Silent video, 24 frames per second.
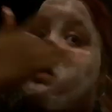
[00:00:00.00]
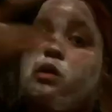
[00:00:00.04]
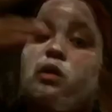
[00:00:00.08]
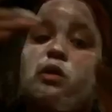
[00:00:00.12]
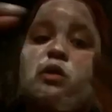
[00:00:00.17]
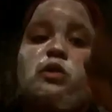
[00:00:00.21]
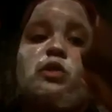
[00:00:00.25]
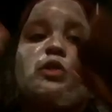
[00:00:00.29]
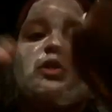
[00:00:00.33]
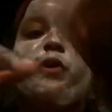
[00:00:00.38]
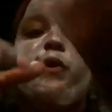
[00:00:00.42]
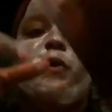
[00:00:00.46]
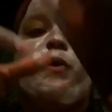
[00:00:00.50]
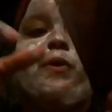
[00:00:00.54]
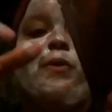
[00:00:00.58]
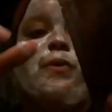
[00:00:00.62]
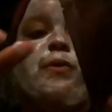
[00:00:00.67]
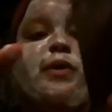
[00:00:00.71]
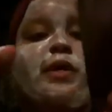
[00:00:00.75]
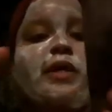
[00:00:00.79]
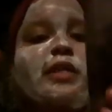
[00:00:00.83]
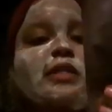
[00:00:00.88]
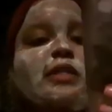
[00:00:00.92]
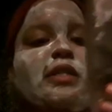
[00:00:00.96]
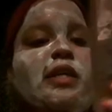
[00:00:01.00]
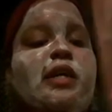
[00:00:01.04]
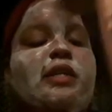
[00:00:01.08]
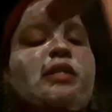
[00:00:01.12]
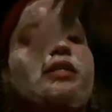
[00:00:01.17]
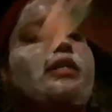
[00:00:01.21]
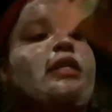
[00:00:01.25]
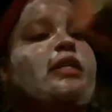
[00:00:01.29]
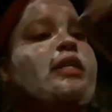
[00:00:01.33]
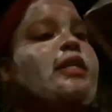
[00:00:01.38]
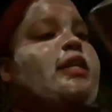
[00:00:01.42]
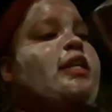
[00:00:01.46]
So it does
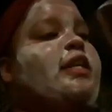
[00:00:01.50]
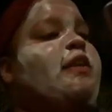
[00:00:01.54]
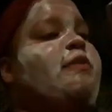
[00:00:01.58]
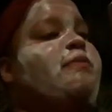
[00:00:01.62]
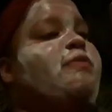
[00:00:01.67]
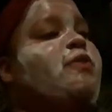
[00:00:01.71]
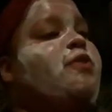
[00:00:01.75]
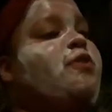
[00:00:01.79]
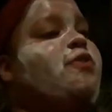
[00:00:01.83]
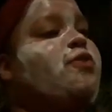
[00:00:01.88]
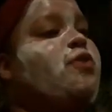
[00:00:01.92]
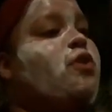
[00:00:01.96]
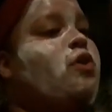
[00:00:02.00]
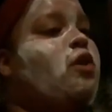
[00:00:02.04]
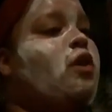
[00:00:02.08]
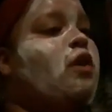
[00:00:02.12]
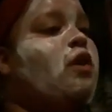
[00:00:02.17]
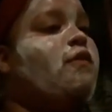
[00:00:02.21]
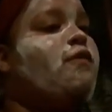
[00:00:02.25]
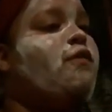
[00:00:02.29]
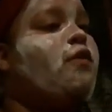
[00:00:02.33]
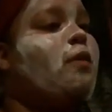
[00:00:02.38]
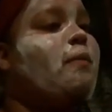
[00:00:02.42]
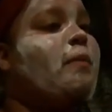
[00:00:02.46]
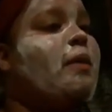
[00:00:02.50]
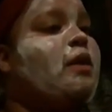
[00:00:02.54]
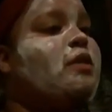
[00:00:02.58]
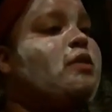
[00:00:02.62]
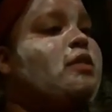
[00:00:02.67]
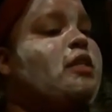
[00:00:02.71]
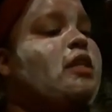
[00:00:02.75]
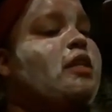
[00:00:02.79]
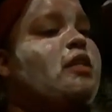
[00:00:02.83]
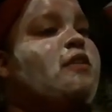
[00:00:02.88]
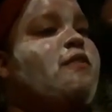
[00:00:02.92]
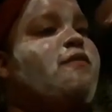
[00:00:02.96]
say to keep this on for about
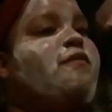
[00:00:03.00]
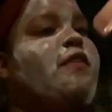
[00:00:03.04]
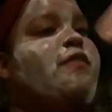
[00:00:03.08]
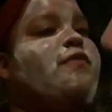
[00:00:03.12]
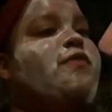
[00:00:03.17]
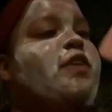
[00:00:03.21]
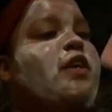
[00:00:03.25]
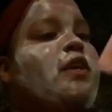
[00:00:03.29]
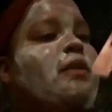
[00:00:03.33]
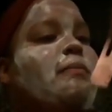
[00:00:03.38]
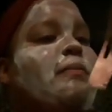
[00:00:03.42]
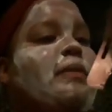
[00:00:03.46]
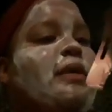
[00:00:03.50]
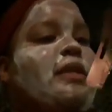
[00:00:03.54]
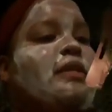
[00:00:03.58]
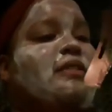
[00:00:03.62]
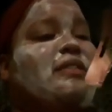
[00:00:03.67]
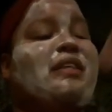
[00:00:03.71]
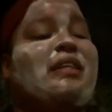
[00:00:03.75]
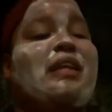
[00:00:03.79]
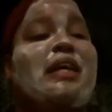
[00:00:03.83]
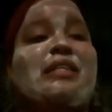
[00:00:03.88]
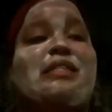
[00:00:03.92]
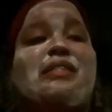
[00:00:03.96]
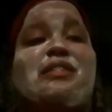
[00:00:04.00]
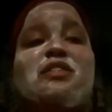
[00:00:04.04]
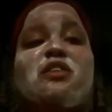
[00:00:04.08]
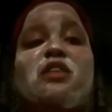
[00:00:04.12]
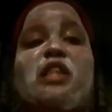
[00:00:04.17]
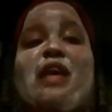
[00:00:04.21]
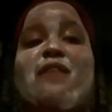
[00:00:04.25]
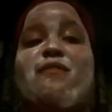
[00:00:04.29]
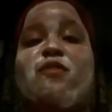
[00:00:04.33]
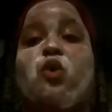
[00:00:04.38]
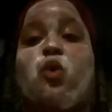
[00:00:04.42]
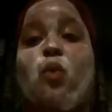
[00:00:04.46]
10 to 15 minutes, and I still
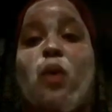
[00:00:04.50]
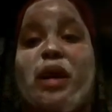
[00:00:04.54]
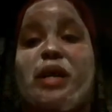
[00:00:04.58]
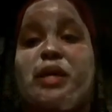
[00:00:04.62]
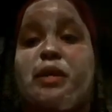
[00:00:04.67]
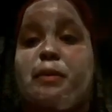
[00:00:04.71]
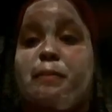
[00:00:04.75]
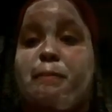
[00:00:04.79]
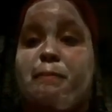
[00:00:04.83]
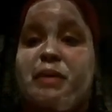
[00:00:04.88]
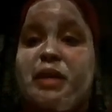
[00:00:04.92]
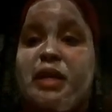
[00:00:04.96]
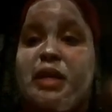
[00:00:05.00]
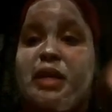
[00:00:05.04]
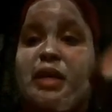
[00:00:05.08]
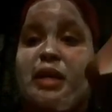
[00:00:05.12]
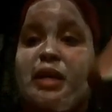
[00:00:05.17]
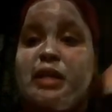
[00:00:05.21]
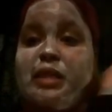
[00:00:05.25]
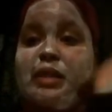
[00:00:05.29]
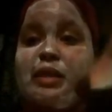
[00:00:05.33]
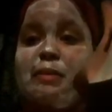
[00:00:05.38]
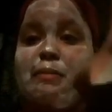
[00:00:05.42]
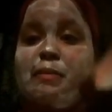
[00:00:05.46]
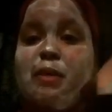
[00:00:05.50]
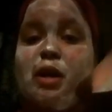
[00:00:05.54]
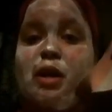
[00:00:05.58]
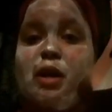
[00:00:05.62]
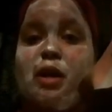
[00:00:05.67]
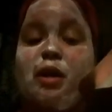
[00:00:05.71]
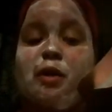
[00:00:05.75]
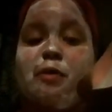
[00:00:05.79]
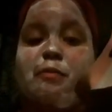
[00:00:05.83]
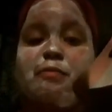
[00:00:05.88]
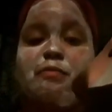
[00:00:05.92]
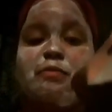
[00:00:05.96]
have quite a bit in the
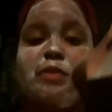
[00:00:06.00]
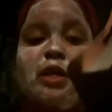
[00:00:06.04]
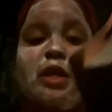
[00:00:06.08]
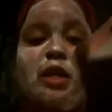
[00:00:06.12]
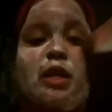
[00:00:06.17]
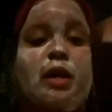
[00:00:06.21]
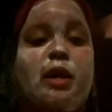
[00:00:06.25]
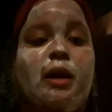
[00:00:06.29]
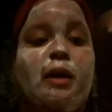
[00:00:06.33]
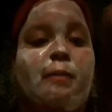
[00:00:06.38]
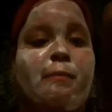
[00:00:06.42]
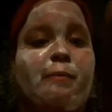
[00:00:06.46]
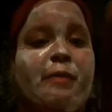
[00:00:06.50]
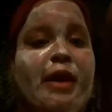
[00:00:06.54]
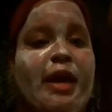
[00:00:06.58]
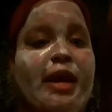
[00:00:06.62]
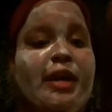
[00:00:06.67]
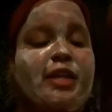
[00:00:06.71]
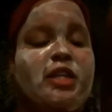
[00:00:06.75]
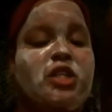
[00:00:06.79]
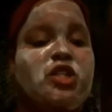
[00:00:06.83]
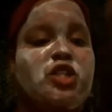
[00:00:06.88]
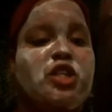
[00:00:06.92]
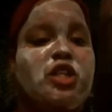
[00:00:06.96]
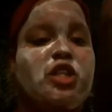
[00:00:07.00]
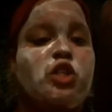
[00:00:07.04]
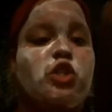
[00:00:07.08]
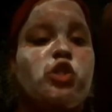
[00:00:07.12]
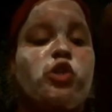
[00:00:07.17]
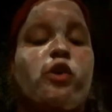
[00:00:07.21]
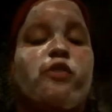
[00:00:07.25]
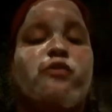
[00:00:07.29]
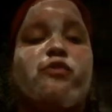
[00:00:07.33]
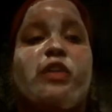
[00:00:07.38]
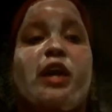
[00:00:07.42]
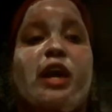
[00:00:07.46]
packaging.
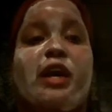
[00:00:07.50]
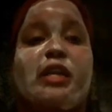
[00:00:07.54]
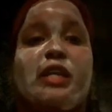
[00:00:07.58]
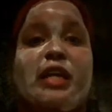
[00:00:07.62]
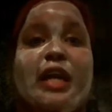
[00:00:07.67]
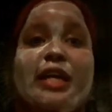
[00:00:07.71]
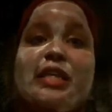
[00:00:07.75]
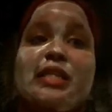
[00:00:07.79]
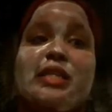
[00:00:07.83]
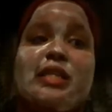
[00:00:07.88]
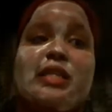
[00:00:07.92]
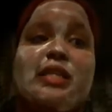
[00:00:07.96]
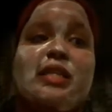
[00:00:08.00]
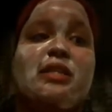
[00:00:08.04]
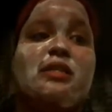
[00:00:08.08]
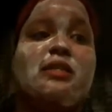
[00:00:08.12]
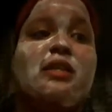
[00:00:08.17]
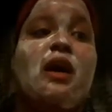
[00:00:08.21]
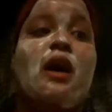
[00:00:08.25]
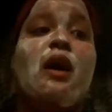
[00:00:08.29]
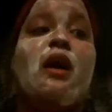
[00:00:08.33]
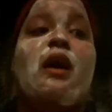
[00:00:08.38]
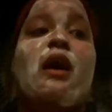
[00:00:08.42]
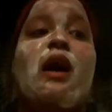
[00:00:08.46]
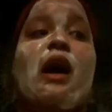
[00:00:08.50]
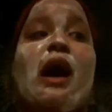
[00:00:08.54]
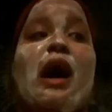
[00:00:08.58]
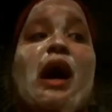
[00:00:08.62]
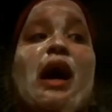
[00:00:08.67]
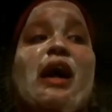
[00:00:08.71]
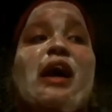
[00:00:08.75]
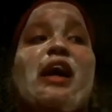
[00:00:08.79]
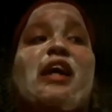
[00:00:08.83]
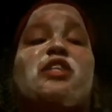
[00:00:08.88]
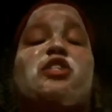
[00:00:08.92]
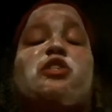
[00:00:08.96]
So if I like this,
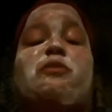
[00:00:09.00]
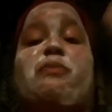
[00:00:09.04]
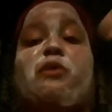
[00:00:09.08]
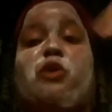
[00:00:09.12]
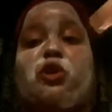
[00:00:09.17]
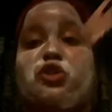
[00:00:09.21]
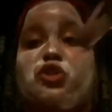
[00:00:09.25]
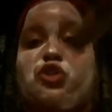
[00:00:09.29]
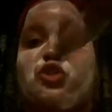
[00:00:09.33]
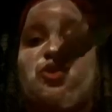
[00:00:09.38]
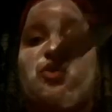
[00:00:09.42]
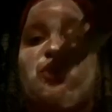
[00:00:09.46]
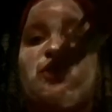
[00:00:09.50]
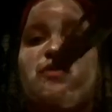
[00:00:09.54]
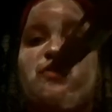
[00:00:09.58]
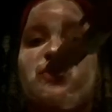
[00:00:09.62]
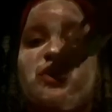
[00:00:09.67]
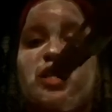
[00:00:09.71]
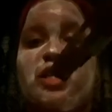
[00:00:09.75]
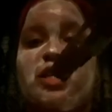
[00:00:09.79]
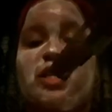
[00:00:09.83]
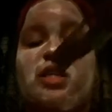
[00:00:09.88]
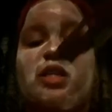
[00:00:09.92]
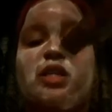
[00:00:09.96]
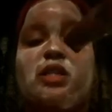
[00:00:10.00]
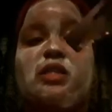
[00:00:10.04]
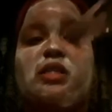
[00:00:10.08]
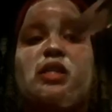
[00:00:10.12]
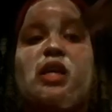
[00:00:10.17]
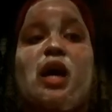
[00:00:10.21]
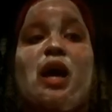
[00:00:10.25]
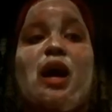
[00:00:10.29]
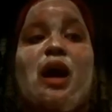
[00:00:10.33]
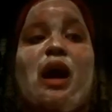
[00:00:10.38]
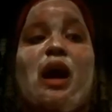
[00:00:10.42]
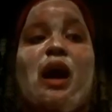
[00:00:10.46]
I actually bought 2 of these.
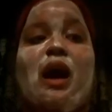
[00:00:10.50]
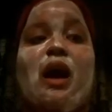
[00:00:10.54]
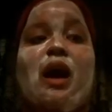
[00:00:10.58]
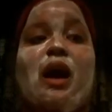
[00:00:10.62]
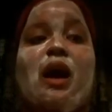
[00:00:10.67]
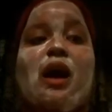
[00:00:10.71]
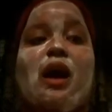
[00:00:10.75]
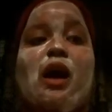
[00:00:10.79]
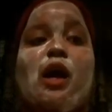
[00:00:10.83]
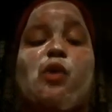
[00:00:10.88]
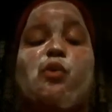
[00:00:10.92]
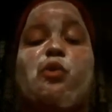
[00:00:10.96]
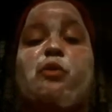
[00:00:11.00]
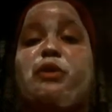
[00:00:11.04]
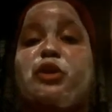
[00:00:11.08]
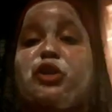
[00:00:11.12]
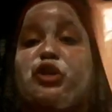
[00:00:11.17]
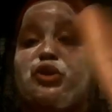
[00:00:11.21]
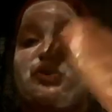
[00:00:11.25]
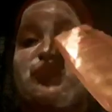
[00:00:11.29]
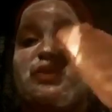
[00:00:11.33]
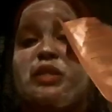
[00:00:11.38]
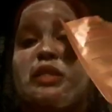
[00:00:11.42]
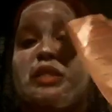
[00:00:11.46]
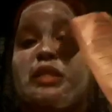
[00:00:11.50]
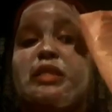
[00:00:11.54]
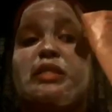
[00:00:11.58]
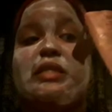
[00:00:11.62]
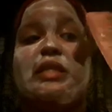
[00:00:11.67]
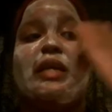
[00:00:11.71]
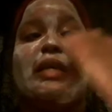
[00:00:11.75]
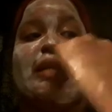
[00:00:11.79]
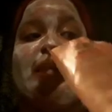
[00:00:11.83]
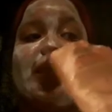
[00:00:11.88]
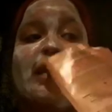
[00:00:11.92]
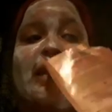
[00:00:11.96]
I will be using
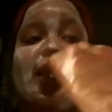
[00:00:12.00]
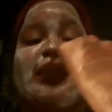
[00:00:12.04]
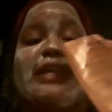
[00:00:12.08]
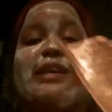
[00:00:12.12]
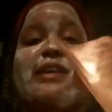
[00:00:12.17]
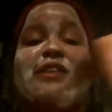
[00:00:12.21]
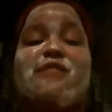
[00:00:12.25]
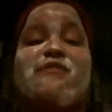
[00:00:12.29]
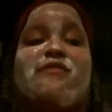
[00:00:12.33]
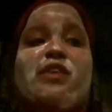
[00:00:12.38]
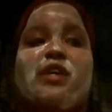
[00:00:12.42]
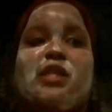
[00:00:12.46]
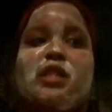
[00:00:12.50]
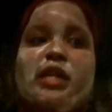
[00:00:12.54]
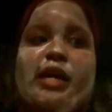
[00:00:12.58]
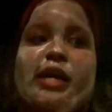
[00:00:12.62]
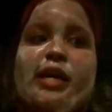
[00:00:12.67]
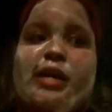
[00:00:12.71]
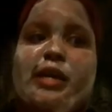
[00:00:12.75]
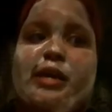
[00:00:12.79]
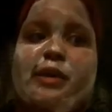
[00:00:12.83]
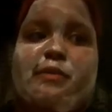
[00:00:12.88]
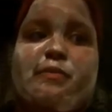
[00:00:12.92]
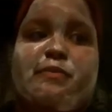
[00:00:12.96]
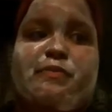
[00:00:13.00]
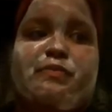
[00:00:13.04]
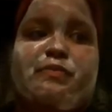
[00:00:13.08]
this again if I like it.